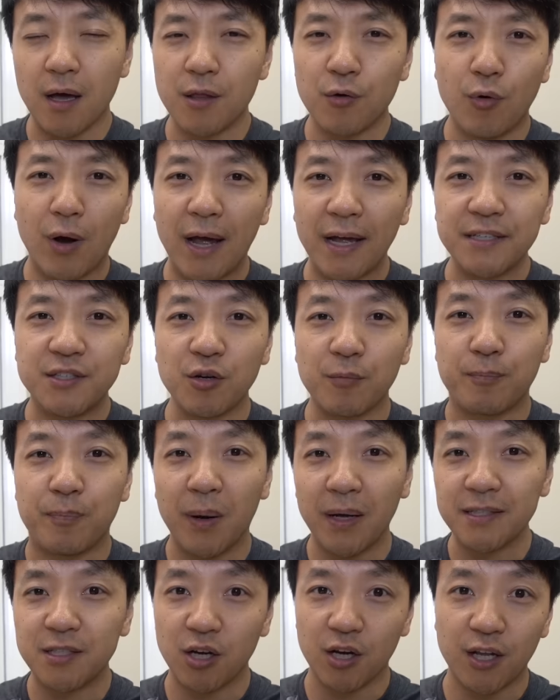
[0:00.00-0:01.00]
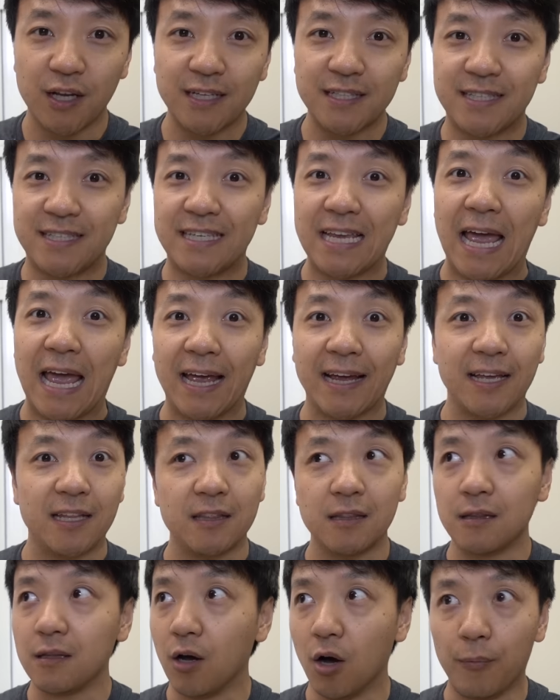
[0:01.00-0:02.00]
Otherwise, your buns are gonna sag
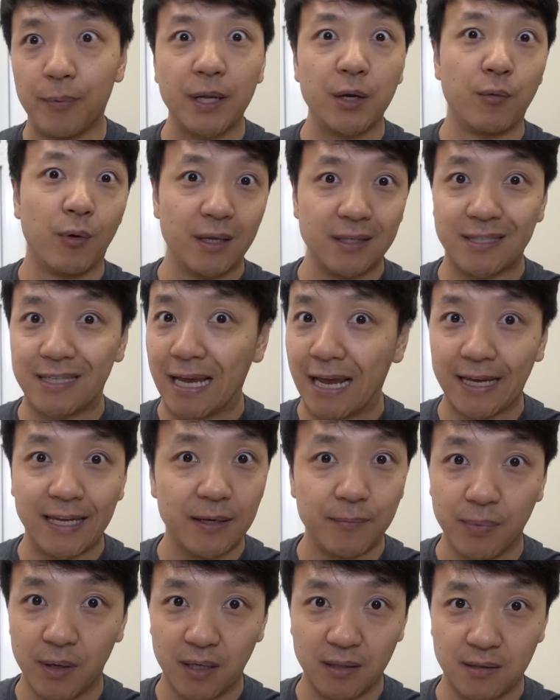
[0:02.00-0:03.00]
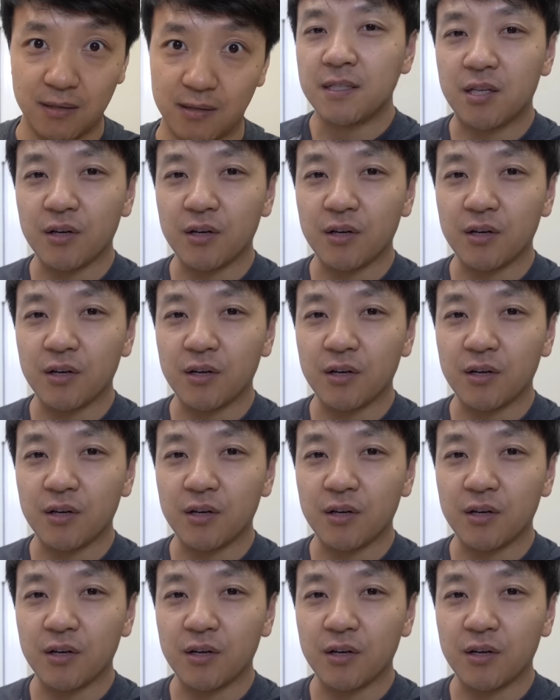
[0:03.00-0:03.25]
and nobody wants saggy buns.